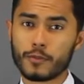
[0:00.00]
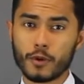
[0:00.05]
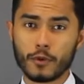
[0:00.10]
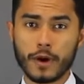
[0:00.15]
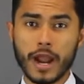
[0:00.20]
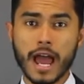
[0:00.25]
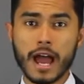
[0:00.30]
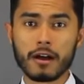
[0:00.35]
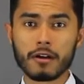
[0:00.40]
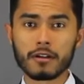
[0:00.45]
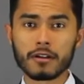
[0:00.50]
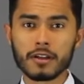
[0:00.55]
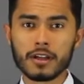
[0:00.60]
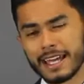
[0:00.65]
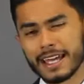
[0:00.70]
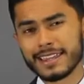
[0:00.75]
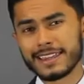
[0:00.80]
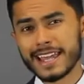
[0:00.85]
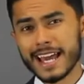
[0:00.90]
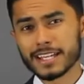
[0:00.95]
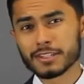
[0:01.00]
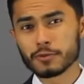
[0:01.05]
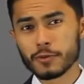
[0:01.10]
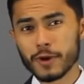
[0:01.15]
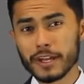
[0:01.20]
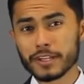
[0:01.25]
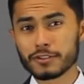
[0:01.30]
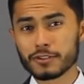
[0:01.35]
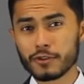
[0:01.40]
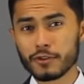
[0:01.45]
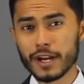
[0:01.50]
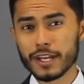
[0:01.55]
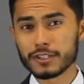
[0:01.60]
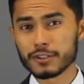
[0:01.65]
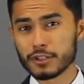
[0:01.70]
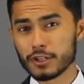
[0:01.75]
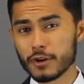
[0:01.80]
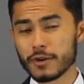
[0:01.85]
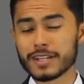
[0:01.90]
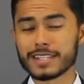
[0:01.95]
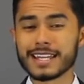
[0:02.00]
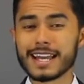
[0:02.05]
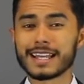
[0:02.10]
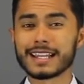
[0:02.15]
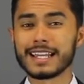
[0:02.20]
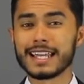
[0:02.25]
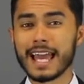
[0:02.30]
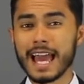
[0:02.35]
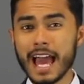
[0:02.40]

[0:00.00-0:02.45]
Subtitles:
morale, and that's why it's great to know exactly